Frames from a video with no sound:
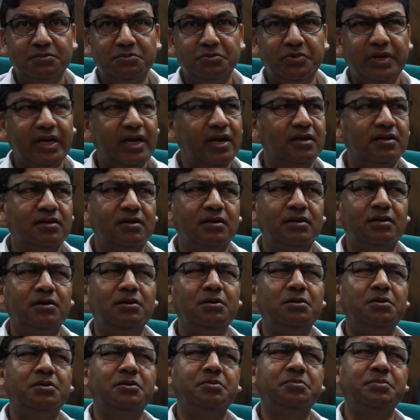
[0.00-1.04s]
We get a
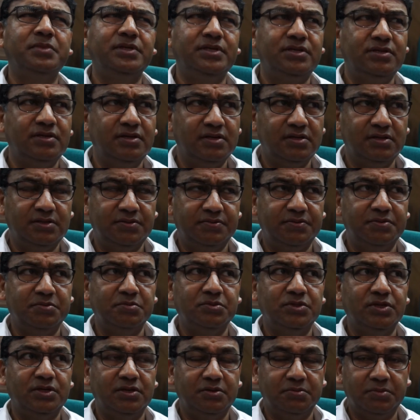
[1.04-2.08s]
lot of materials from
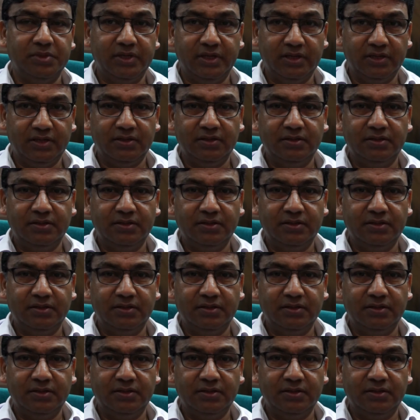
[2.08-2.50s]
Germany.